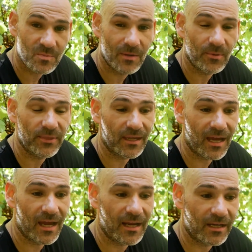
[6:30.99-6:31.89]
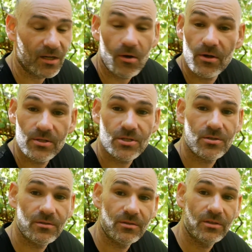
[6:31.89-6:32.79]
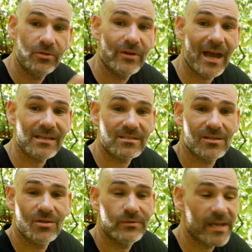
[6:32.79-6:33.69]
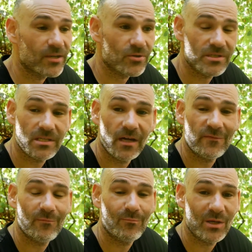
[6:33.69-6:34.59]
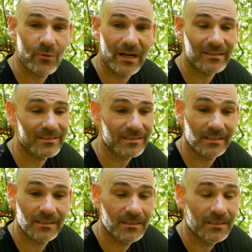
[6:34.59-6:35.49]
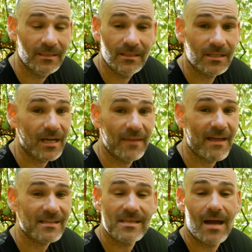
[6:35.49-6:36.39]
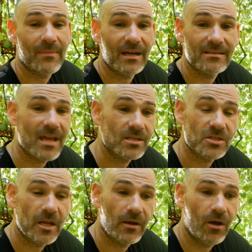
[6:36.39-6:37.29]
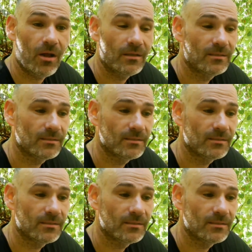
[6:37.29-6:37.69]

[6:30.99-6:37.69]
People think I encourage you guys to do dangerous stuff and be reckless, and that's not my intention at all.